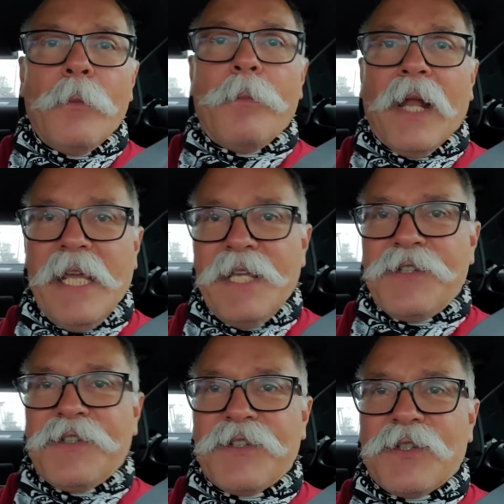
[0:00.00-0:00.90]

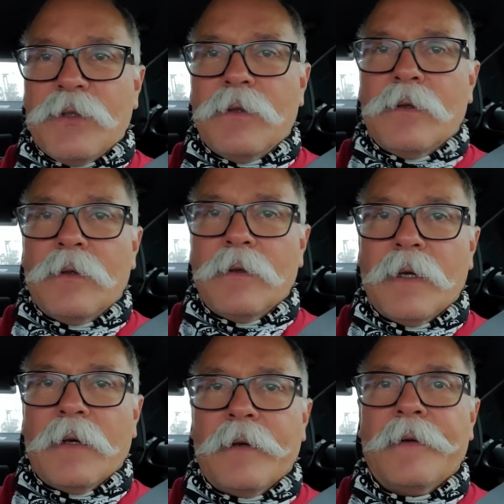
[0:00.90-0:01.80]
please
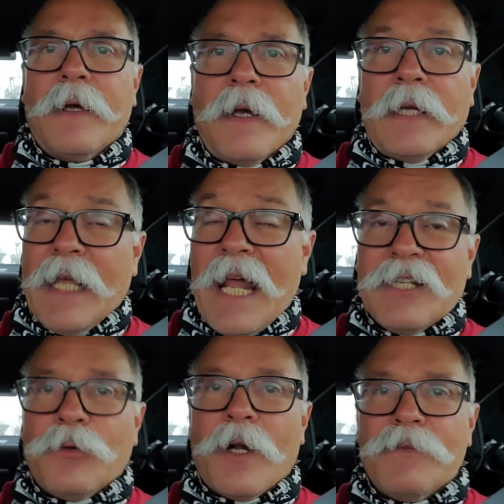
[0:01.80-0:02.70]

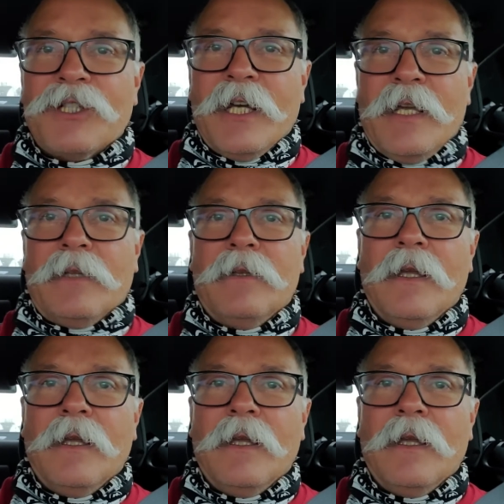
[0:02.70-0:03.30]
analyze what I'm saying.